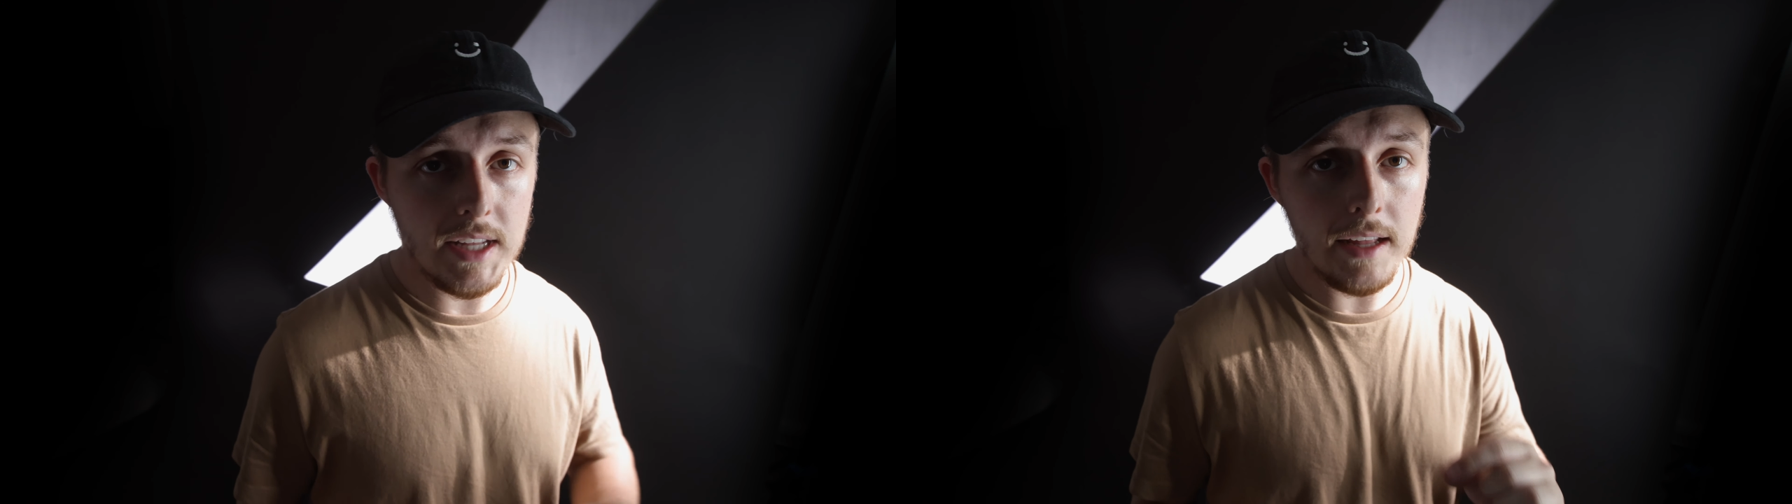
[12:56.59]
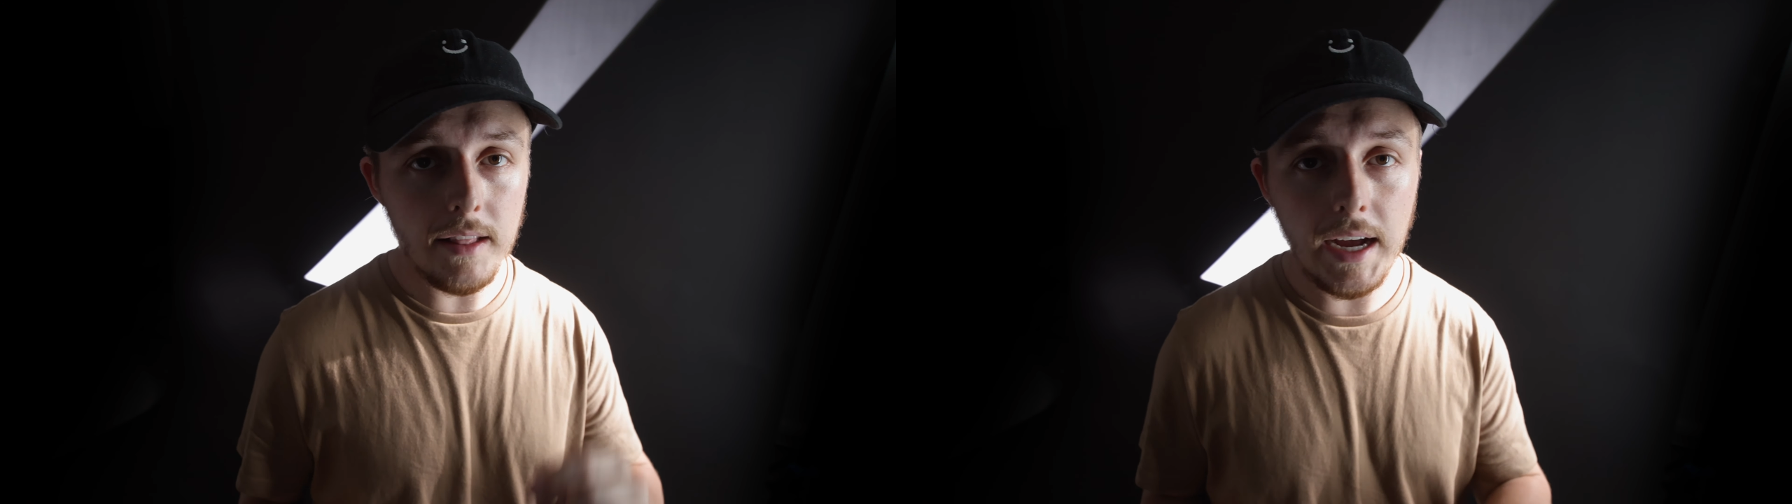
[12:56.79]

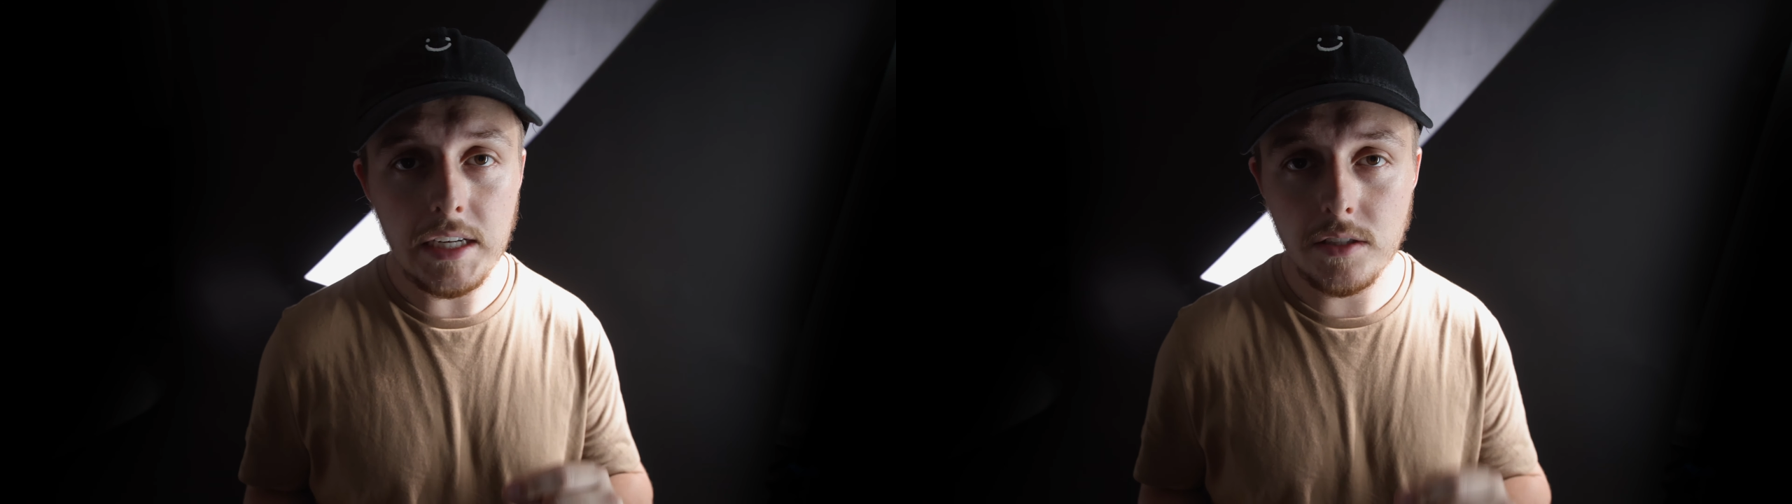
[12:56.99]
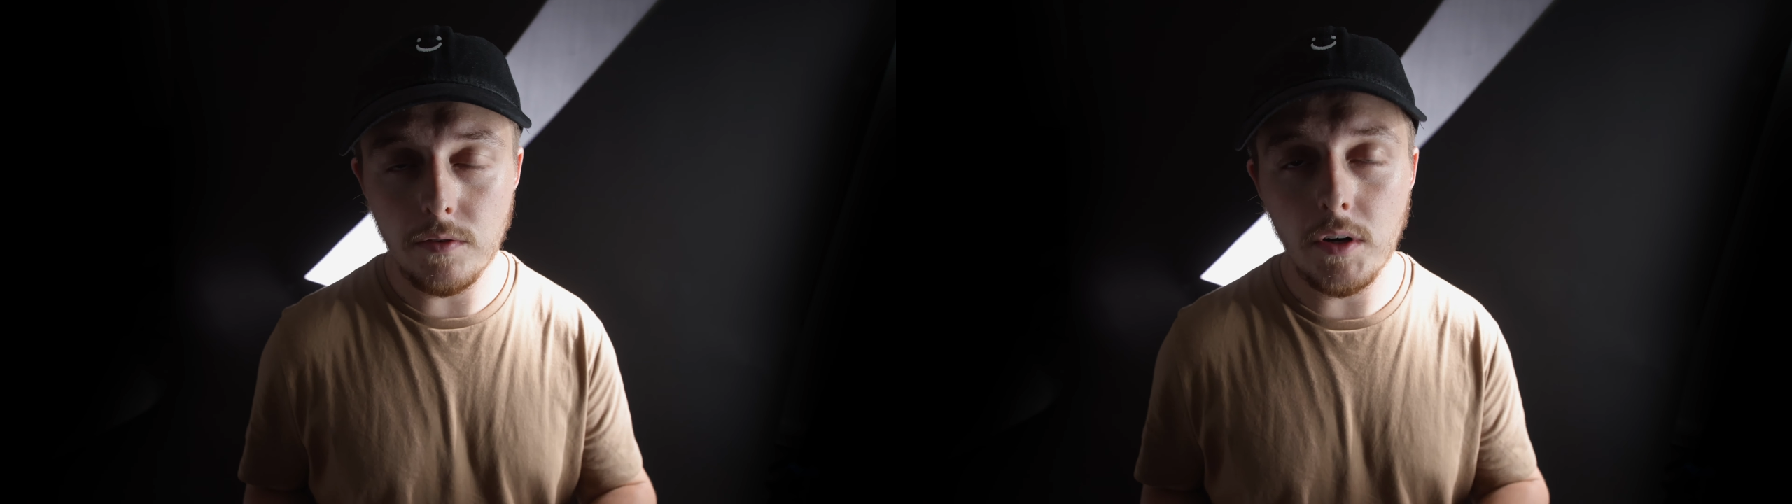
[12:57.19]
that
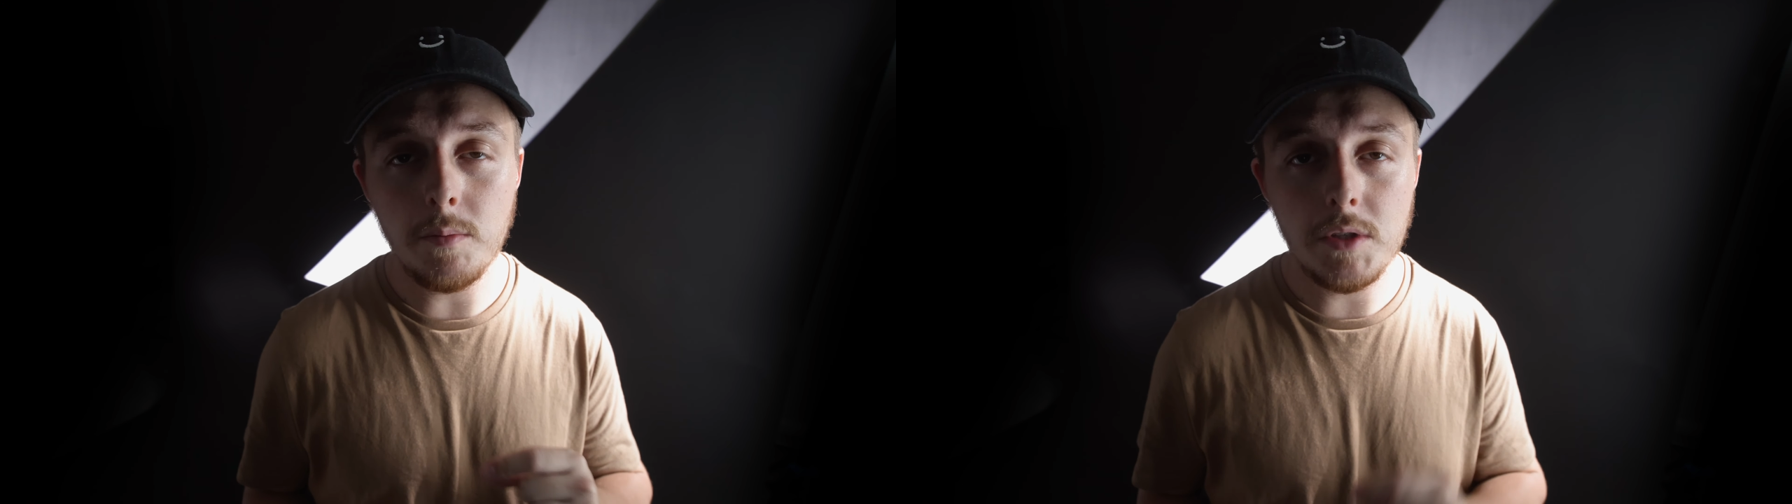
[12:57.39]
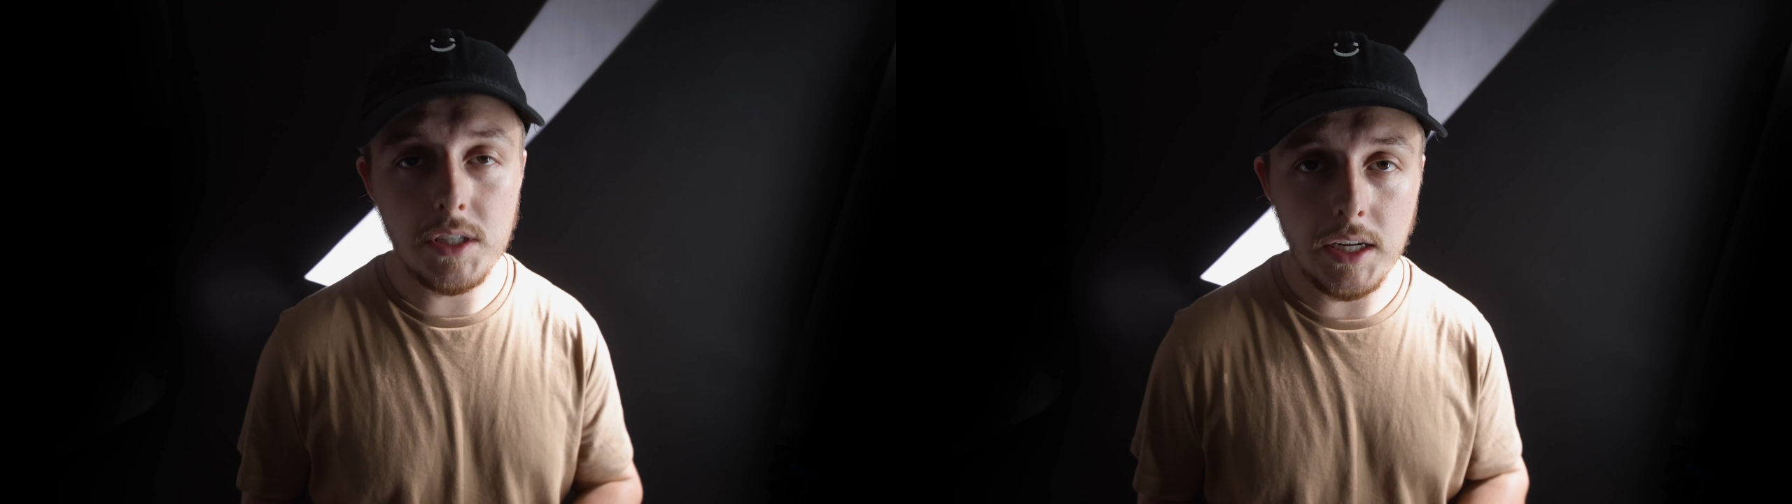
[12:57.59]
last
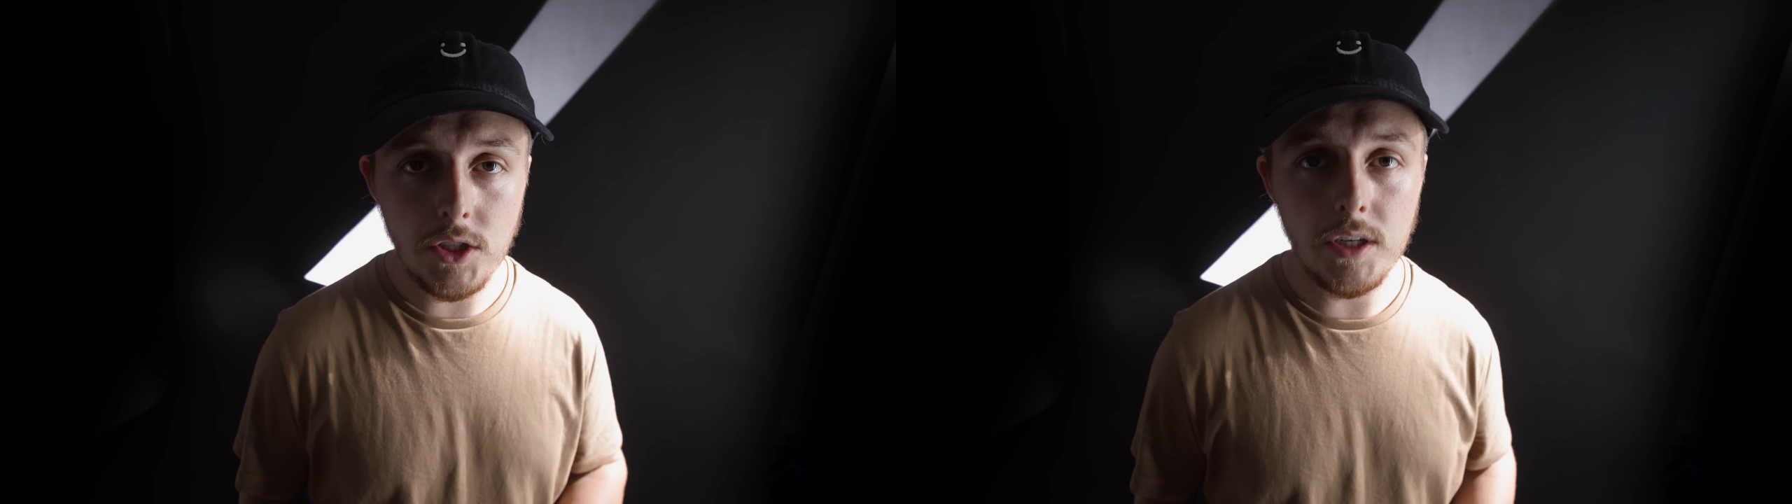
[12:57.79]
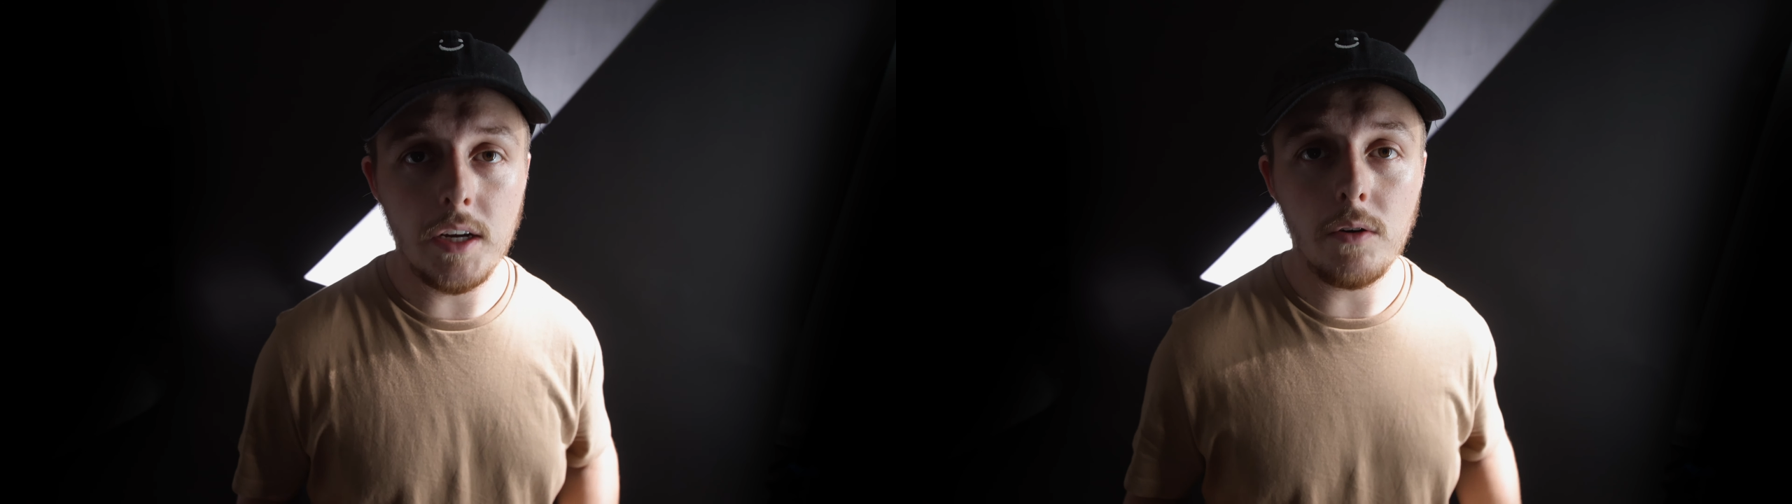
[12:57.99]
frame
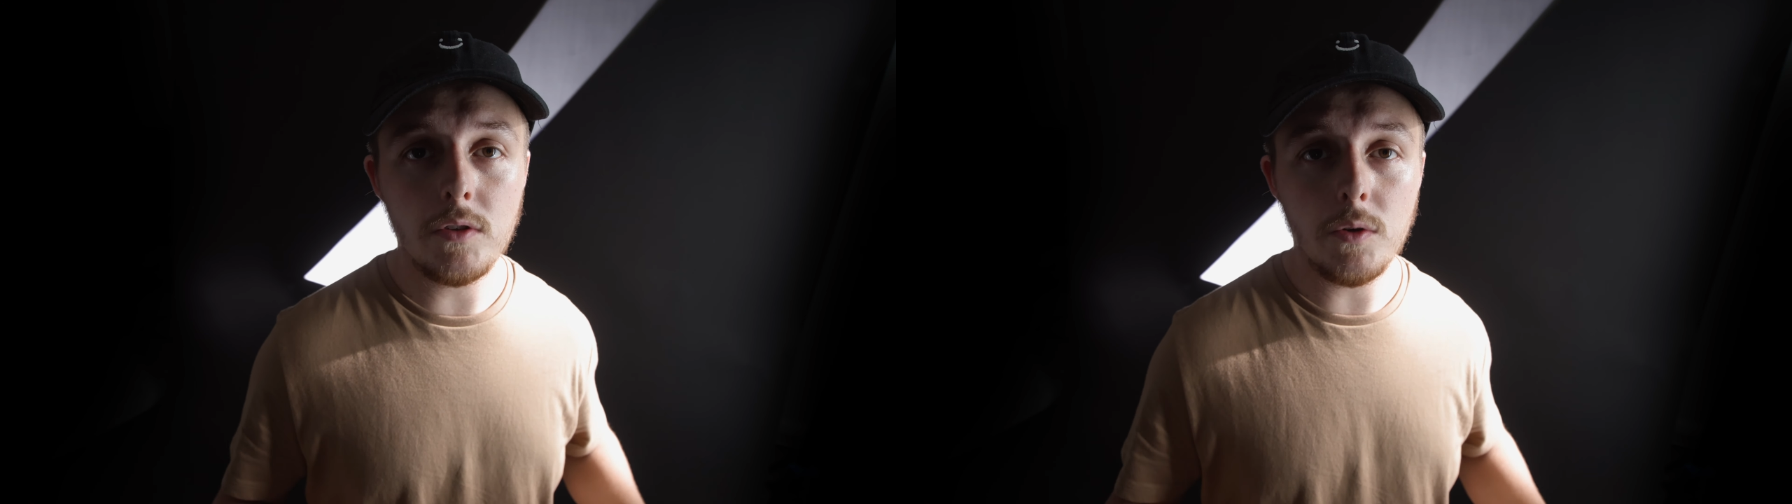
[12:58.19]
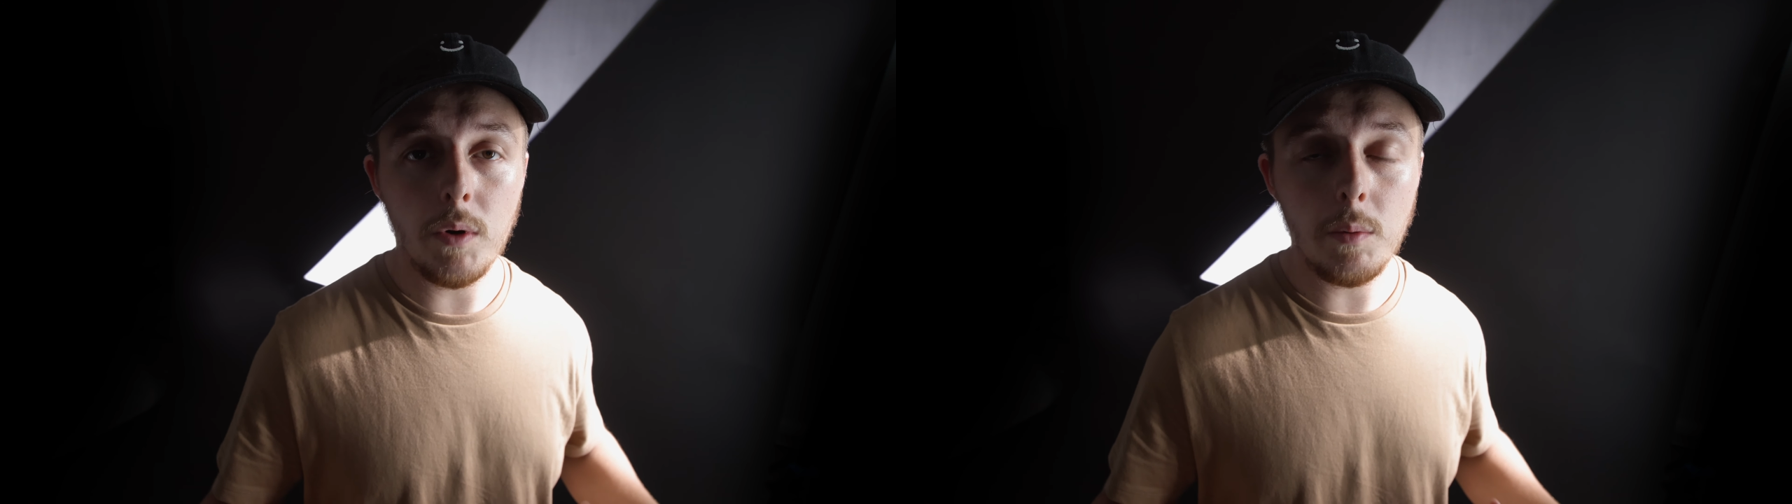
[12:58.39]
sketched
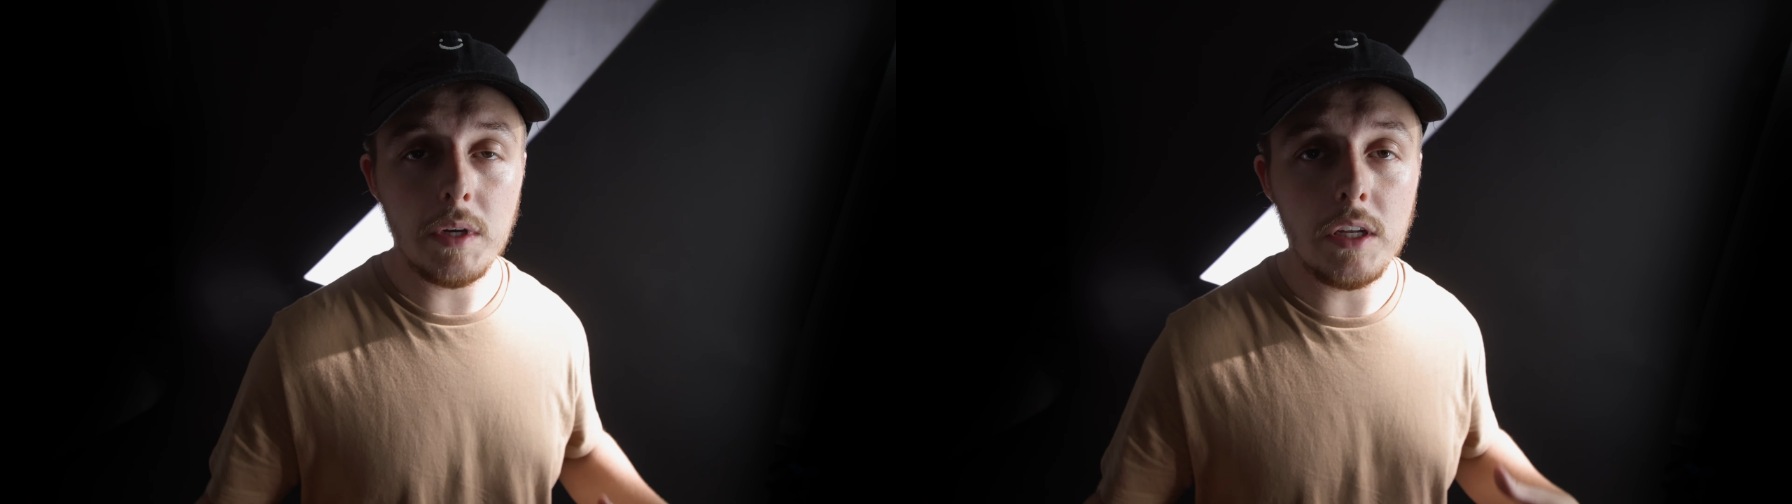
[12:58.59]
out to where we